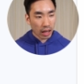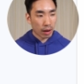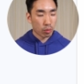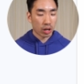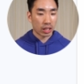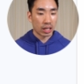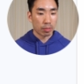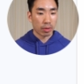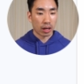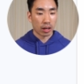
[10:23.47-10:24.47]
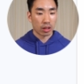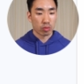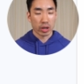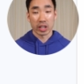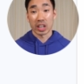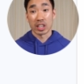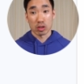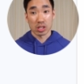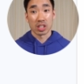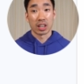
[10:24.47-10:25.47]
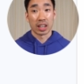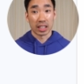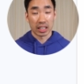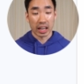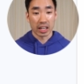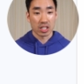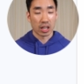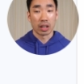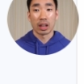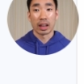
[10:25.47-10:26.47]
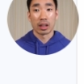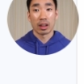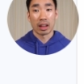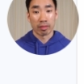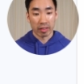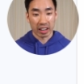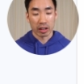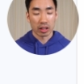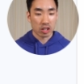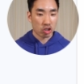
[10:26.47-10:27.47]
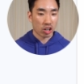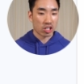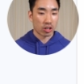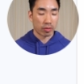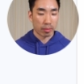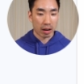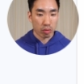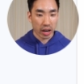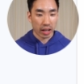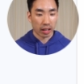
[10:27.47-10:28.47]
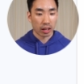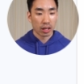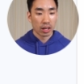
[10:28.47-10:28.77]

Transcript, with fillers: I want to keep uh, the reader interested and engaged, and, and, and vary the structure of my writing